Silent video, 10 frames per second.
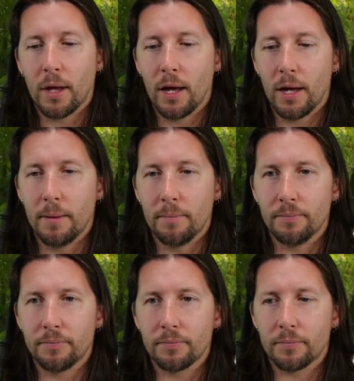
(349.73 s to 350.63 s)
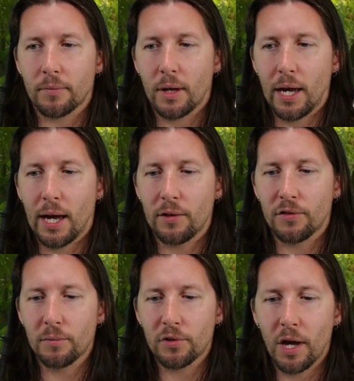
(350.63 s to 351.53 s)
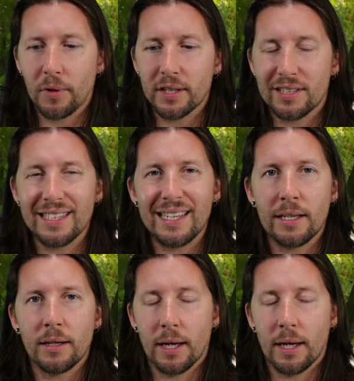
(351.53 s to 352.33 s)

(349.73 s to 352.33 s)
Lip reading: And sometimes I see,